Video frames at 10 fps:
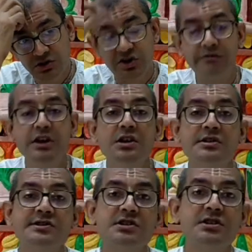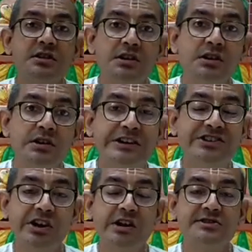dravyas, the
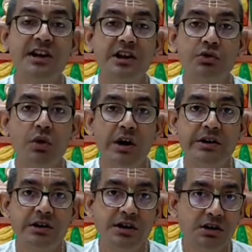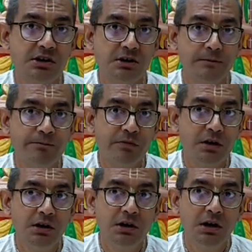ingredients are required in the yajna,
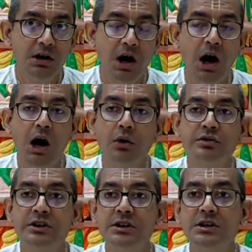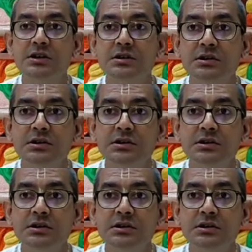how the